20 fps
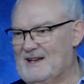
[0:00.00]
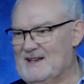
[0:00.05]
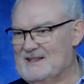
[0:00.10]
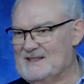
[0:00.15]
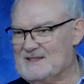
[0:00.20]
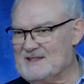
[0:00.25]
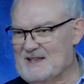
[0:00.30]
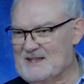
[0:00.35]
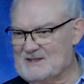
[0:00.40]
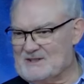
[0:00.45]

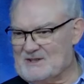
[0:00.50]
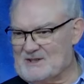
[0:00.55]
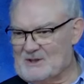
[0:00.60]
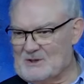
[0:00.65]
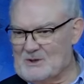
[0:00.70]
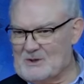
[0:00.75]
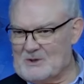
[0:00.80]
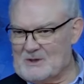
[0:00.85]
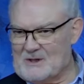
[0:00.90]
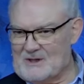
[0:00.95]
says the
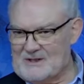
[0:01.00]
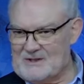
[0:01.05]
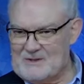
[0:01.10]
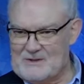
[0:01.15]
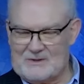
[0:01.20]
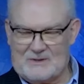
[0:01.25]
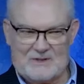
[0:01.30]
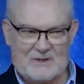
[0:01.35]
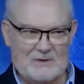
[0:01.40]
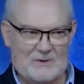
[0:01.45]
Lord. Aren't
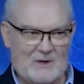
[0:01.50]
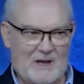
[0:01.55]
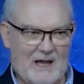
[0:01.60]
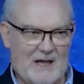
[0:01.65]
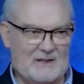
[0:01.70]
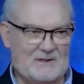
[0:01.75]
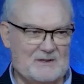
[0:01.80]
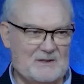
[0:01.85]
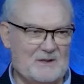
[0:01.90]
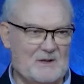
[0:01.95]
you so
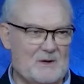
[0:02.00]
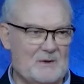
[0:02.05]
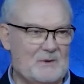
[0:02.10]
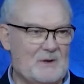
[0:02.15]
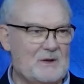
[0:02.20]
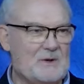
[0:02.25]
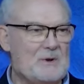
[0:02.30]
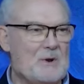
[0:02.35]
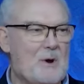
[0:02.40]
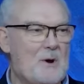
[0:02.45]
glad to know
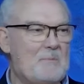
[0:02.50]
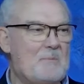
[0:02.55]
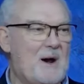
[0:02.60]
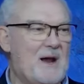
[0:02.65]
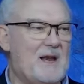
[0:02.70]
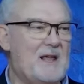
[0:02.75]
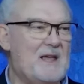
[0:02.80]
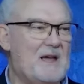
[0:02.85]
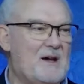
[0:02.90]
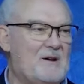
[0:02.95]
that
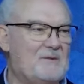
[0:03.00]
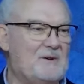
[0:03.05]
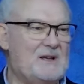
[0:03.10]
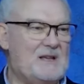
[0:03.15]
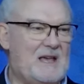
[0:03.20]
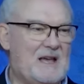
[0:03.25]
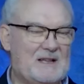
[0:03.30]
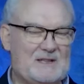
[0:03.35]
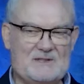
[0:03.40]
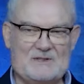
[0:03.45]
nobody ever
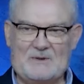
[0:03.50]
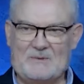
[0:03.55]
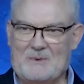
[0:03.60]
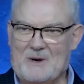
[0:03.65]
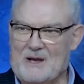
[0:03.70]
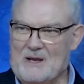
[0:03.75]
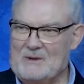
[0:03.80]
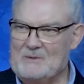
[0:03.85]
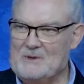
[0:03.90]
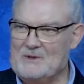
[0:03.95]
gets
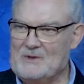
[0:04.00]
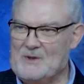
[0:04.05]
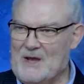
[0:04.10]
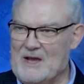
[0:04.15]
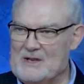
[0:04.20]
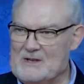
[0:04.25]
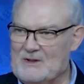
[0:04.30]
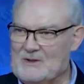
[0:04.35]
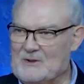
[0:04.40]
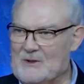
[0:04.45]
away with
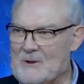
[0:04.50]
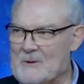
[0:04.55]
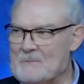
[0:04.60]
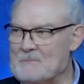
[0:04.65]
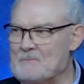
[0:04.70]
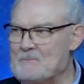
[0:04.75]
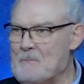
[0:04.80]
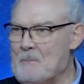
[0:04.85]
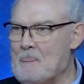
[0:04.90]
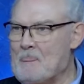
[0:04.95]
anything,
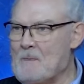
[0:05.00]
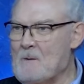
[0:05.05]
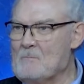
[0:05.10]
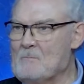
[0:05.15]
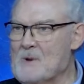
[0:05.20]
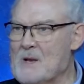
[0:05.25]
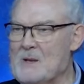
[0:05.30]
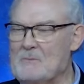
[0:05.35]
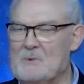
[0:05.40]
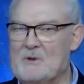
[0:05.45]

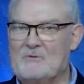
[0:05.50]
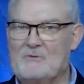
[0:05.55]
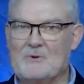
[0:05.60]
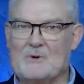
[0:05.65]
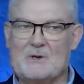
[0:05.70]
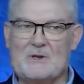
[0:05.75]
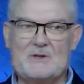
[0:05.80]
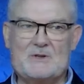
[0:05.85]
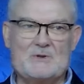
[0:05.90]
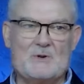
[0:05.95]
maybe
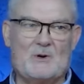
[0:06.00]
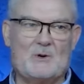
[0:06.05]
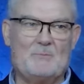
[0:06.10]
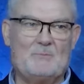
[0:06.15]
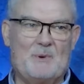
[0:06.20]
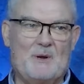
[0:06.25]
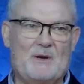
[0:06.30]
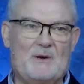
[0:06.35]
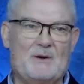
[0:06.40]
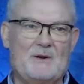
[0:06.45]
for a short
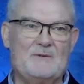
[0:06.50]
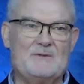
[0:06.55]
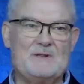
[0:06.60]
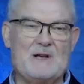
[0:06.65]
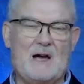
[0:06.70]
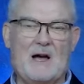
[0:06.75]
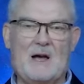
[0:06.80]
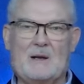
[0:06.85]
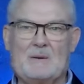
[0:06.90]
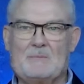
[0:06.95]
period of
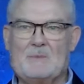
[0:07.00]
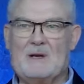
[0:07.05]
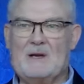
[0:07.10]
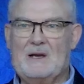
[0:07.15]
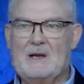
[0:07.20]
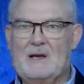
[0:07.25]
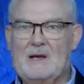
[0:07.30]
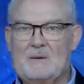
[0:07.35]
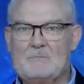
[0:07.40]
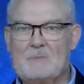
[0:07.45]
time,
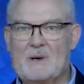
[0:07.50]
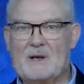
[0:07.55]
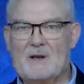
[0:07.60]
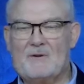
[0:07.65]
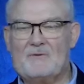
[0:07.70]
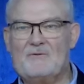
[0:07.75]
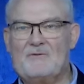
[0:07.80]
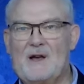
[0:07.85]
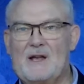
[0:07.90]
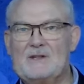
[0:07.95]
but
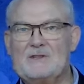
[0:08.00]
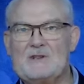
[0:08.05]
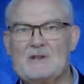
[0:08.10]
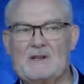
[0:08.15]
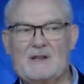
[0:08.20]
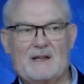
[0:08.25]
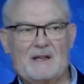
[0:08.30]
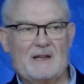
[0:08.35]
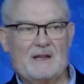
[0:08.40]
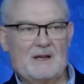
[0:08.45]

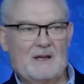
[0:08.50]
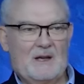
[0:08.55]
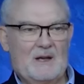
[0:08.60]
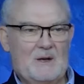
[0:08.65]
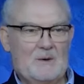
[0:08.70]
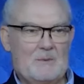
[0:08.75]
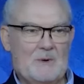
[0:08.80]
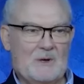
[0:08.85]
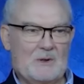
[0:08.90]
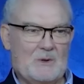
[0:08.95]
eventually
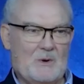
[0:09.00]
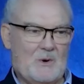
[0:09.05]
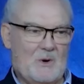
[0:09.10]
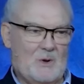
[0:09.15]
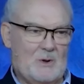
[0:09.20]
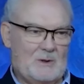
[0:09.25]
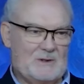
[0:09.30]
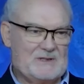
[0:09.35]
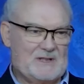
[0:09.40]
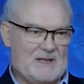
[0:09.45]
we'll
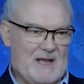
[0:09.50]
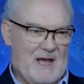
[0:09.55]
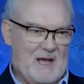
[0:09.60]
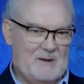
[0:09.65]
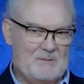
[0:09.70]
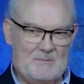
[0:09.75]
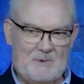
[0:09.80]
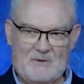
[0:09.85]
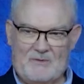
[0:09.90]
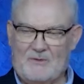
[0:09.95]
all
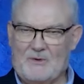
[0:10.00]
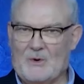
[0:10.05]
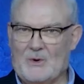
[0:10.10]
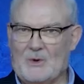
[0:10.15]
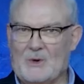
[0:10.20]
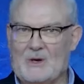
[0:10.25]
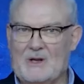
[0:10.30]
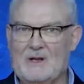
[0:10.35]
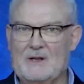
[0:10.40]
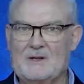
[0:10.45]
stand
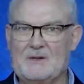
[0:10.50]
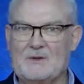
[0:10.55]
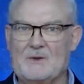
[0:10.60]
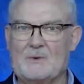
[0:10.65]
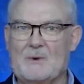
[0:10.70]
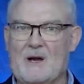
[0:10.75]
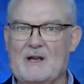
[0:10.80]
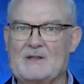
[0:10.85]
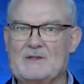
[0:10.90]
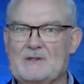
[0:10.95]
before the
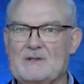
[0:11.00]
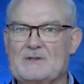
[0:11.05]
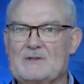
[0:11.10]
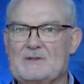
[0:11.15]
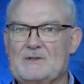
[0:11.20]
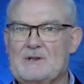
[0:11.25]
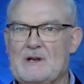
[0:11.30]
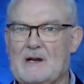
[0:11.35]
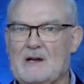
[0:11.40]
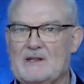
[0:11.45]
righteous
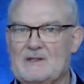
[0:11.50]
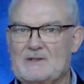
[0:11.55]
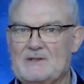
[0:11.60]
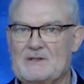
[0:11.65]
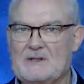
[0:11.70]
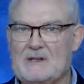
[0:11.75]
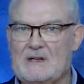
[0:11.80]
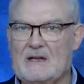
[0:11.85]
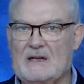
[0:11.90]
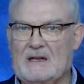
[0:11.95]
judge.